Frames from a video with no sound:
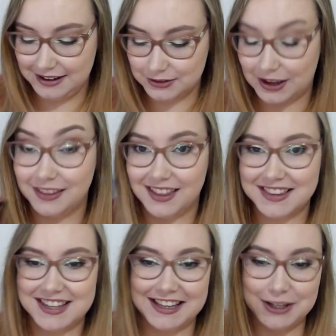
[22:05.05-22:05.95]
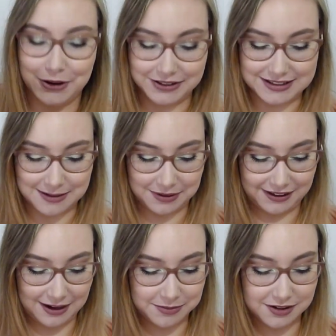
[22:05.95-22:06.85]
So that's like the only sample I
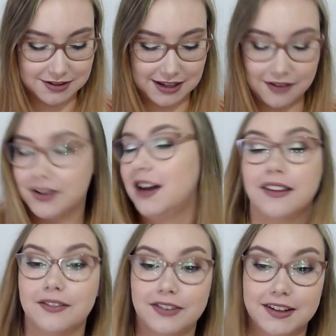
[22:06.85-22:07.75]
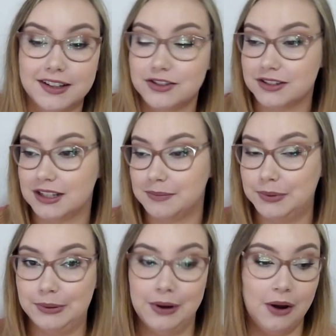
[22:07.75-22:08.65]
kept because every other foundation sample